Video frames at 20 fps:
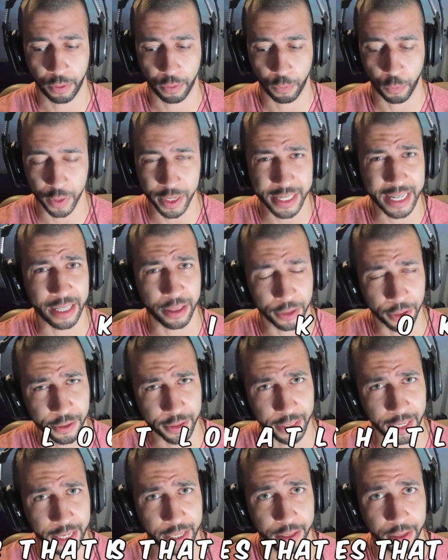what does that look
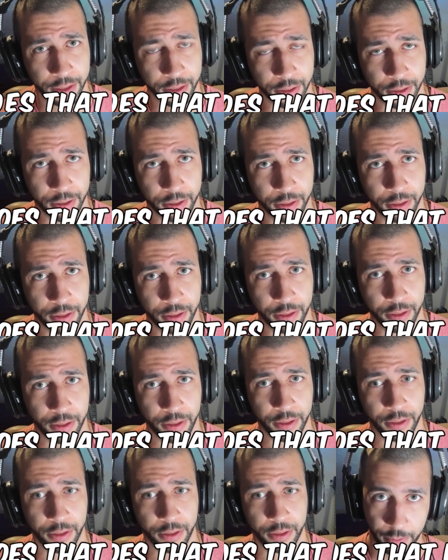like?
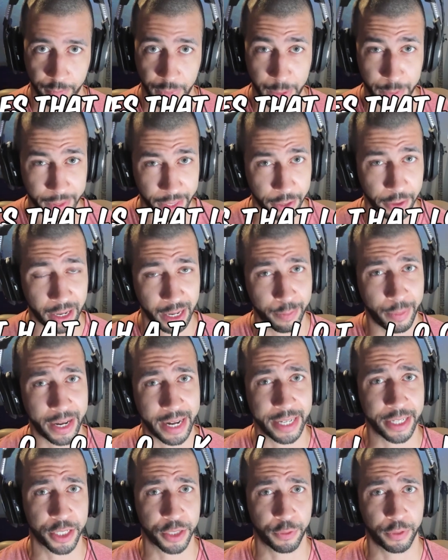People that are in my
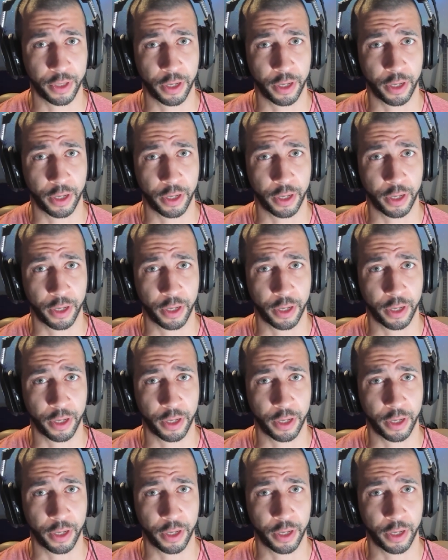industry